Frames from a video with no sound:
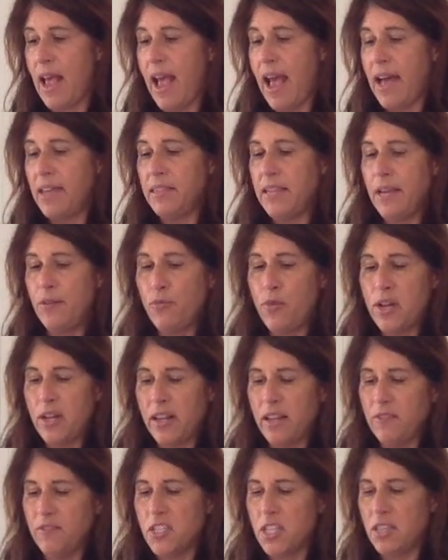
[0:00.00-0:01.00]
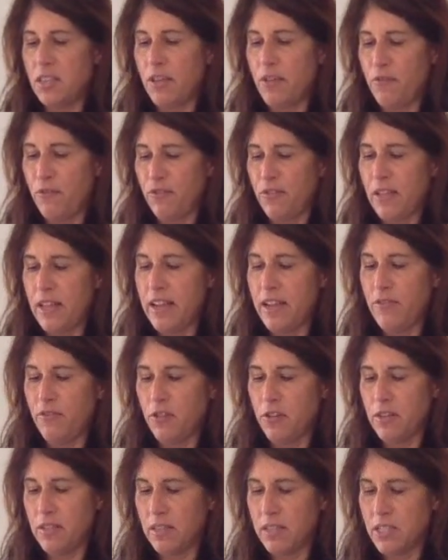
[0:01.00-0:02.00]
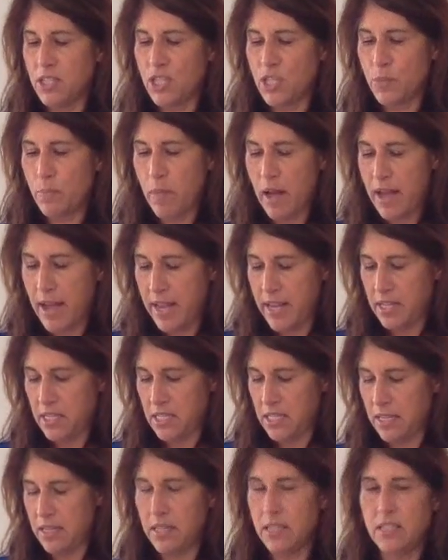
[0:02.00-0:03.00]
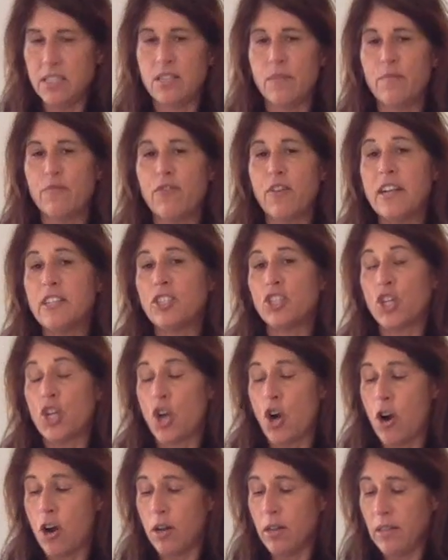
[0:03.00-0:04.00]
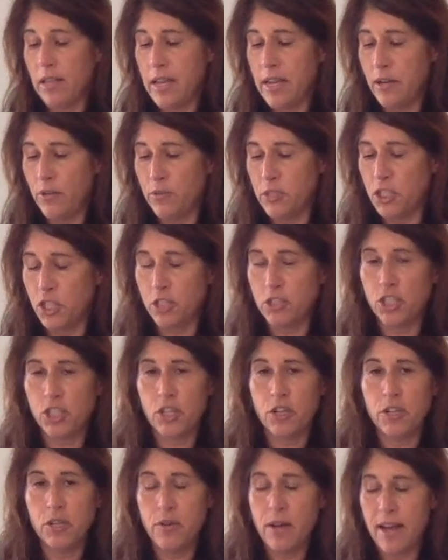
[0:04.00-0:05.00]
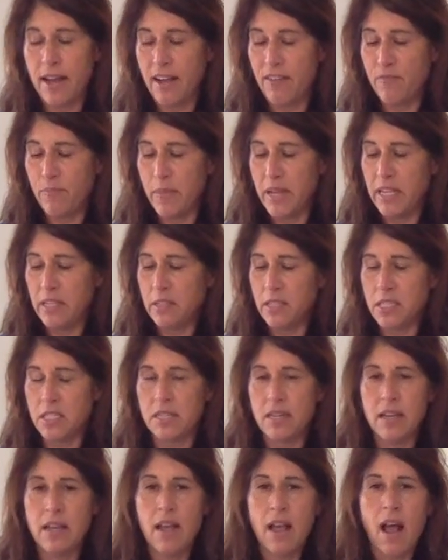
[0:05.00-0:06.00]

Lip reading: And then what gives it the flavor and the spice is some fresh garlic, which I'll show you I have minced.